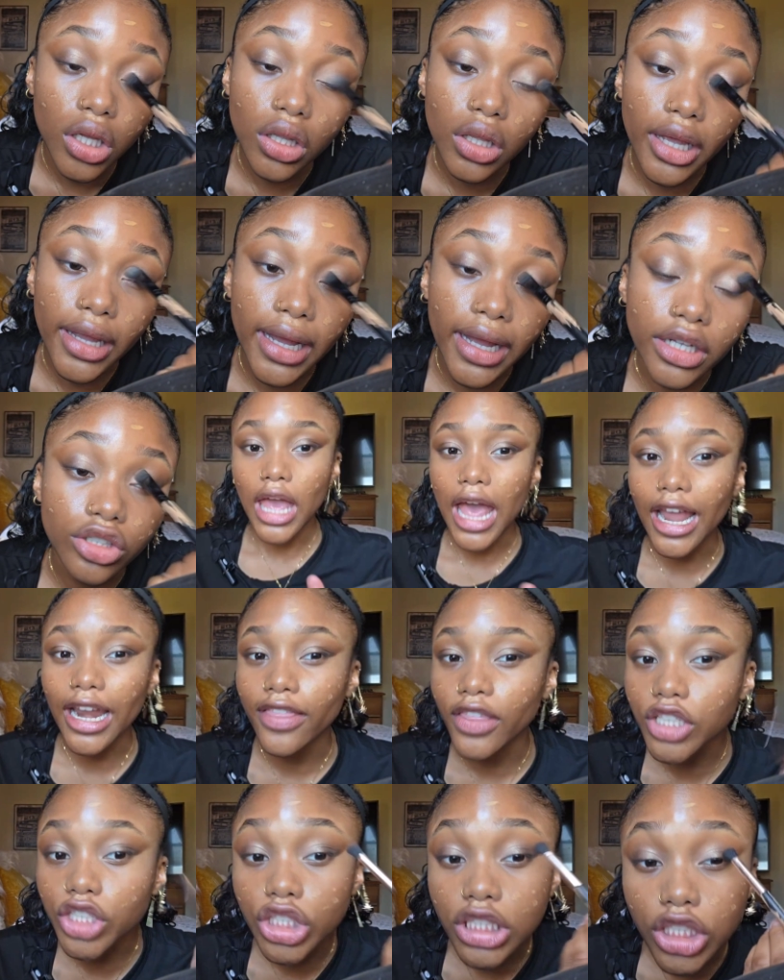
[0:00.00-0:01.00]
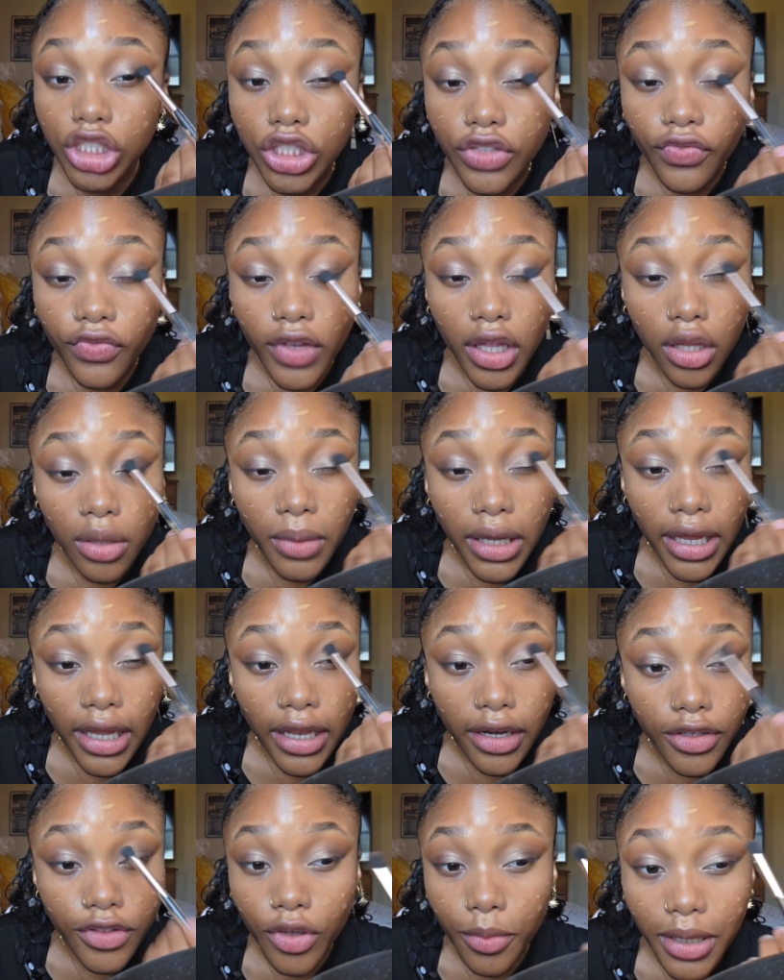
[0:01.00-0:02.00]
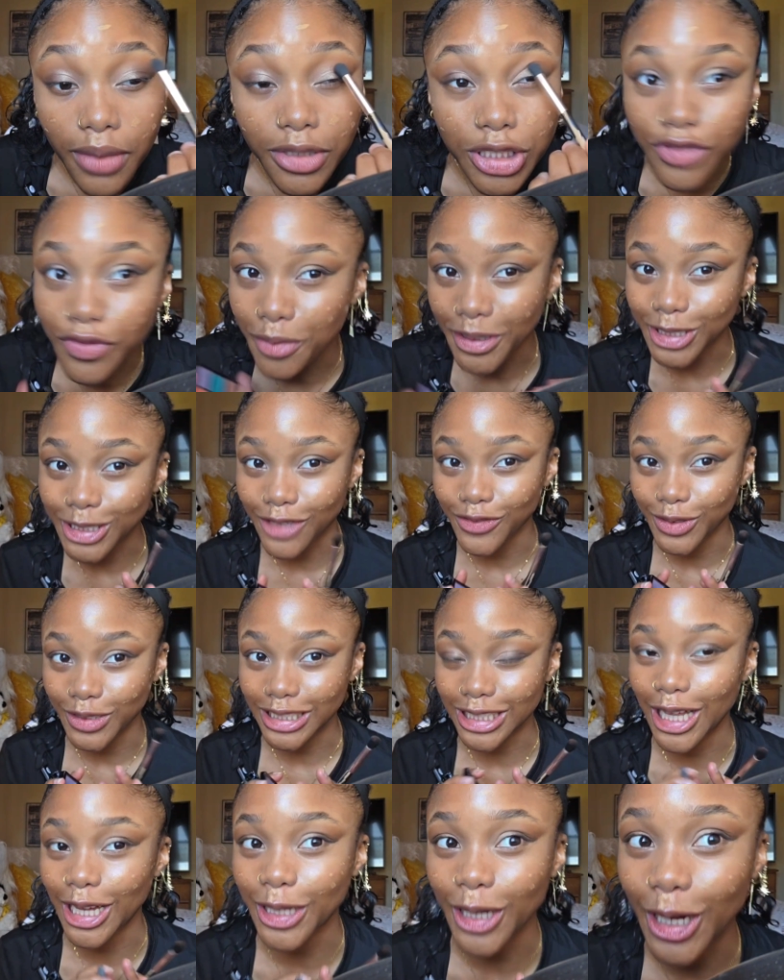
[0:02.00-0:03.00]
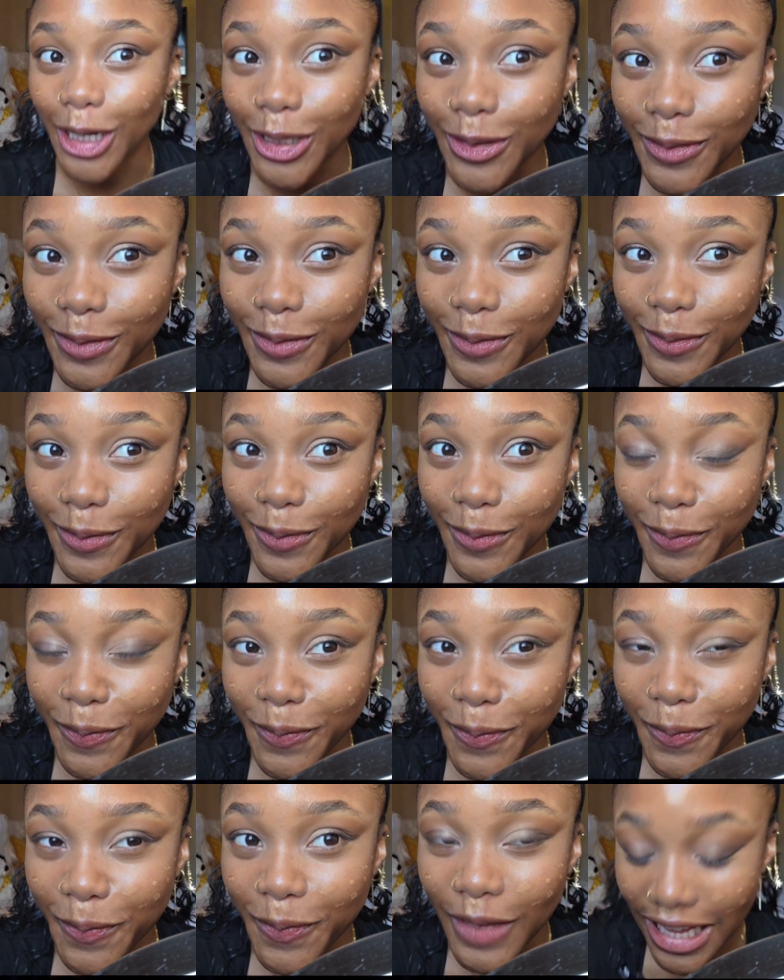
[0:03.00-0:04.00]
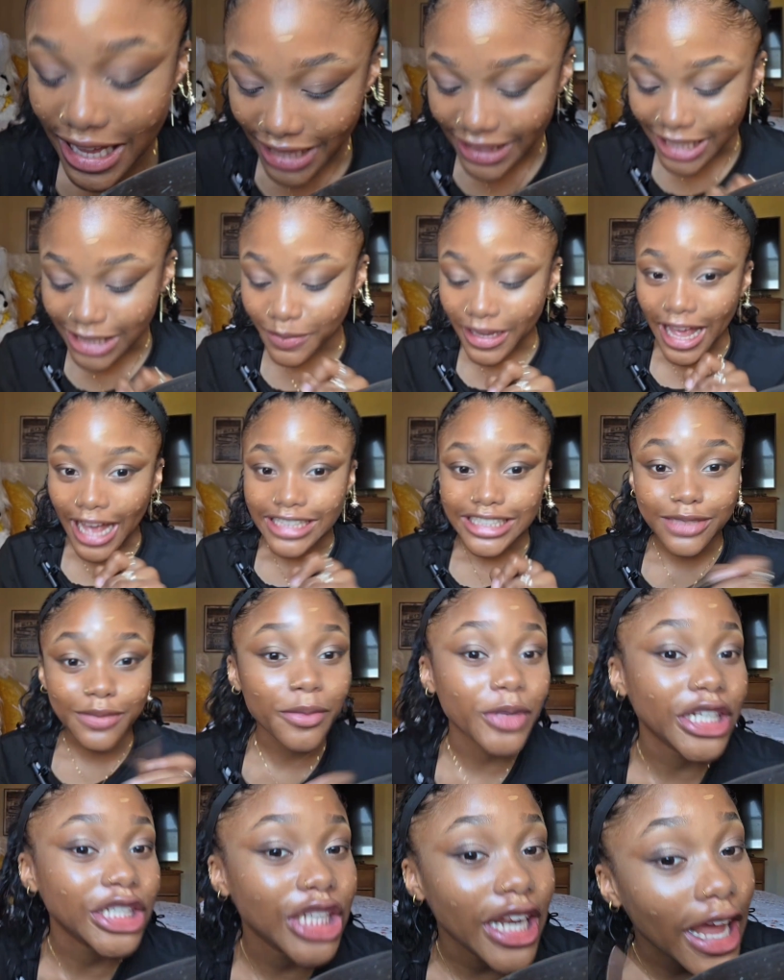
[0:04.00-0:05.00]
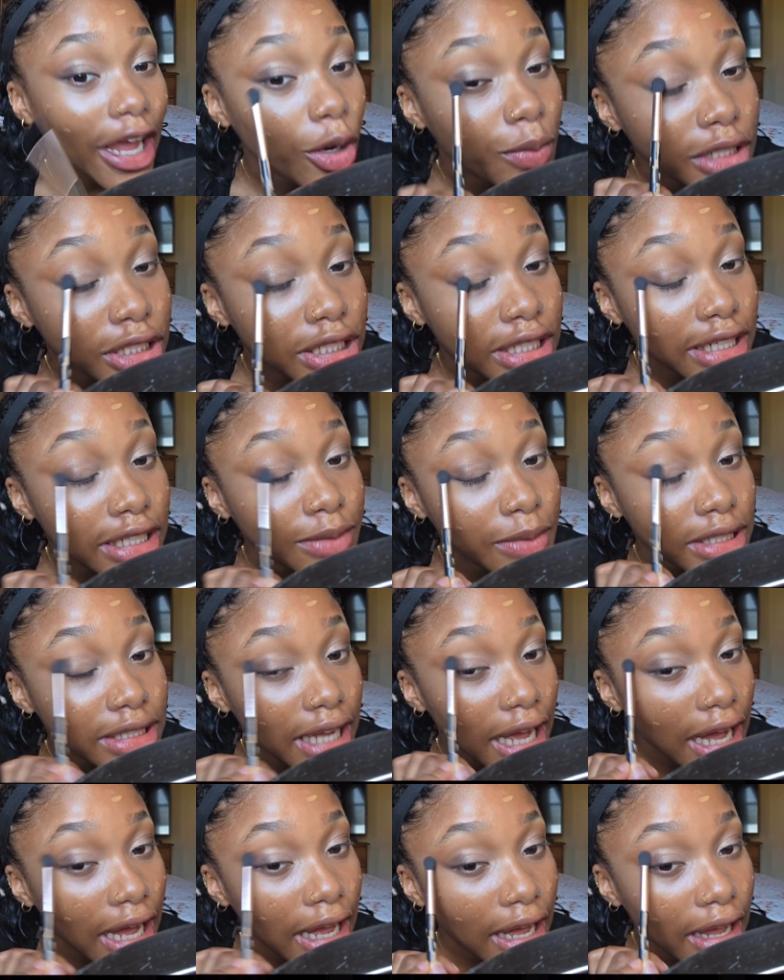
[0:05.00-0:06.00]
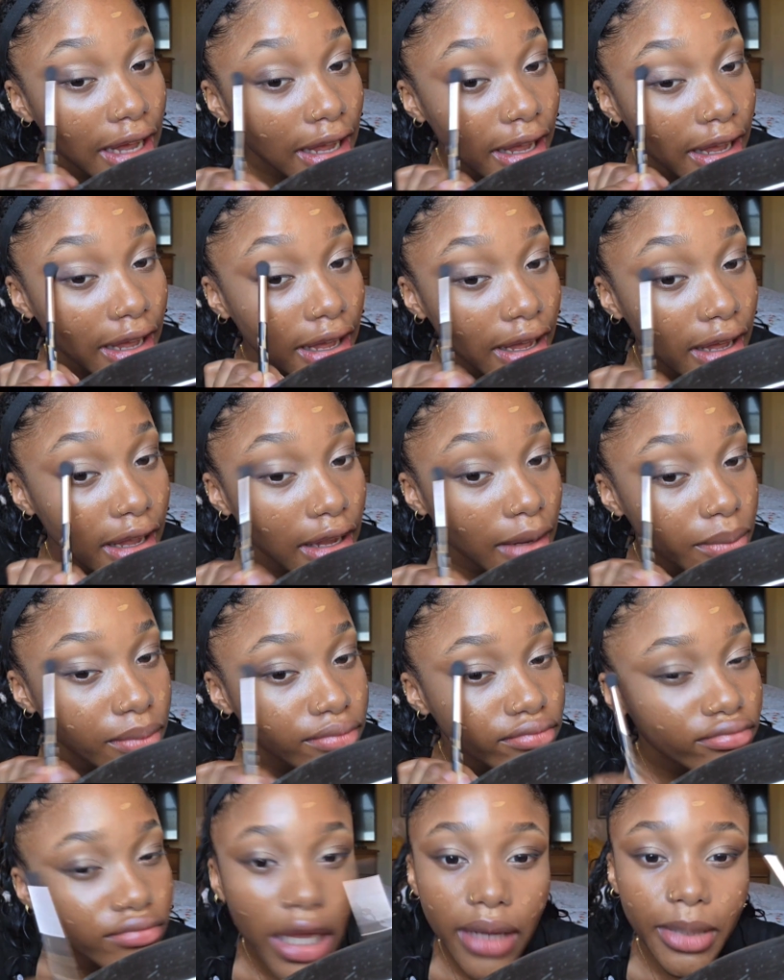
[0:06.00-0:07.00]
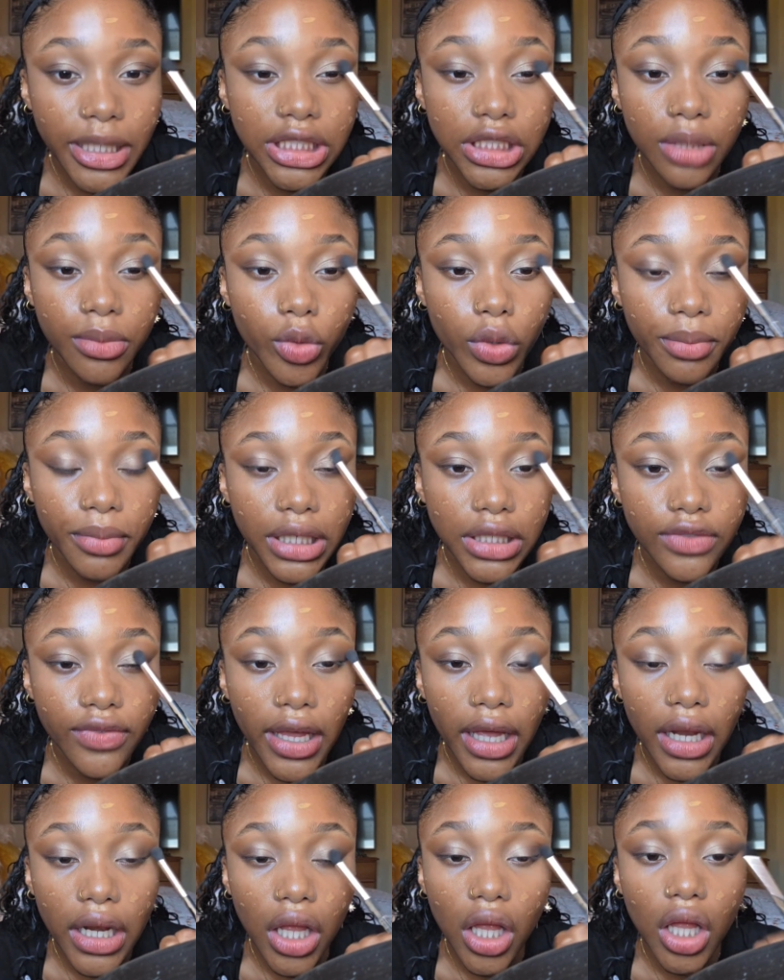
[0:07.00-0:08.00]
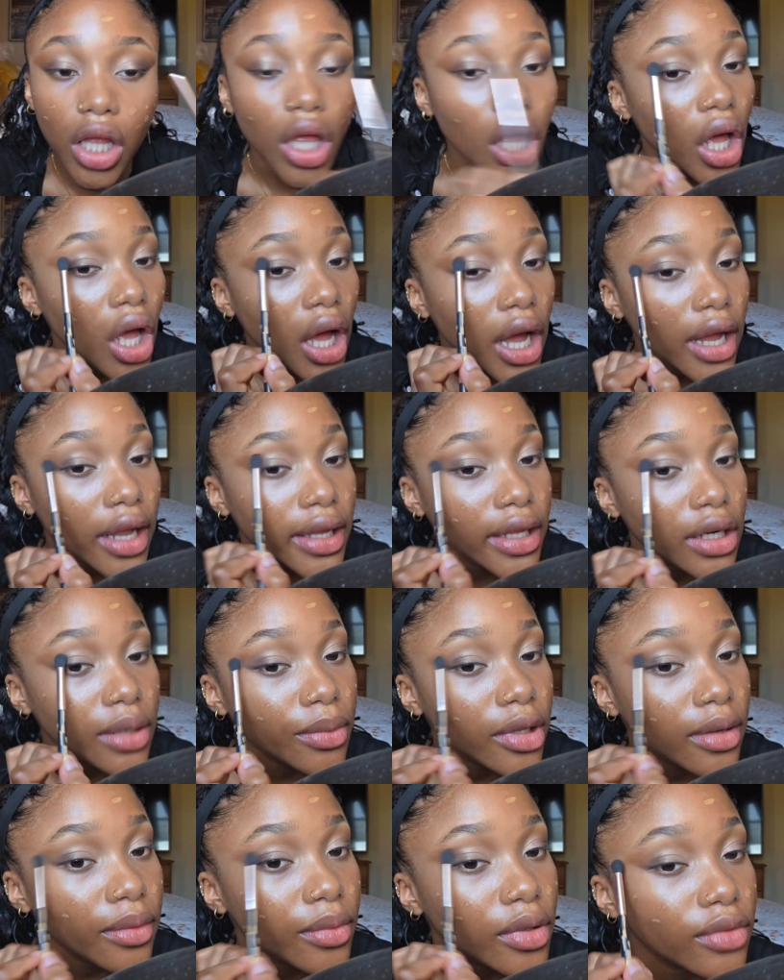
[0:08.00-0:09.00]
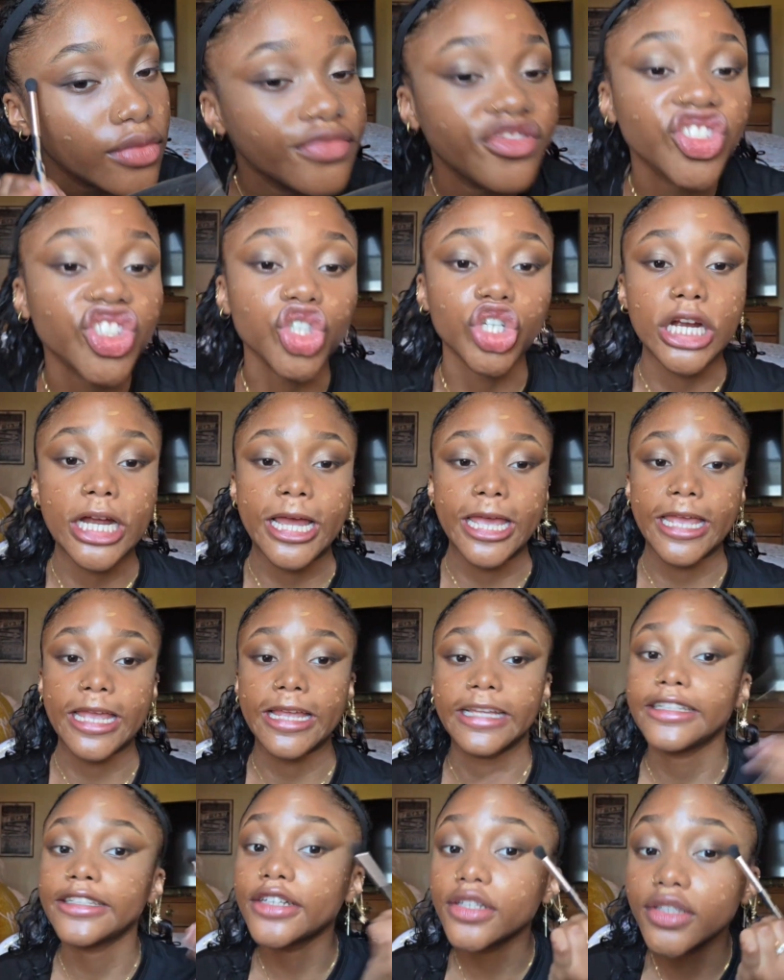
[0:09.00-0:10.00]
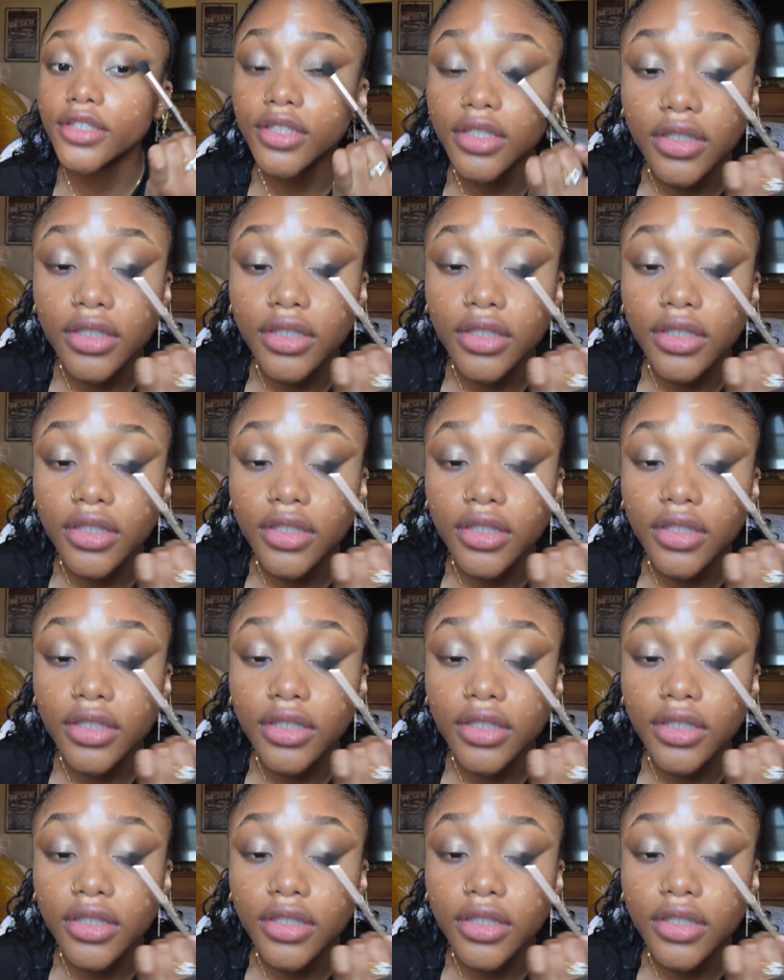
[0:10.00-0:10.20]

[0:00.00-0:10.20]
Like, and I think she said she's filming, so maybe she's filming herself doing this look. Are you? That's my guess. That's my prediction. I hope that she is, because I'm, like, Bessie's #1 biggest fan. I eat up the train.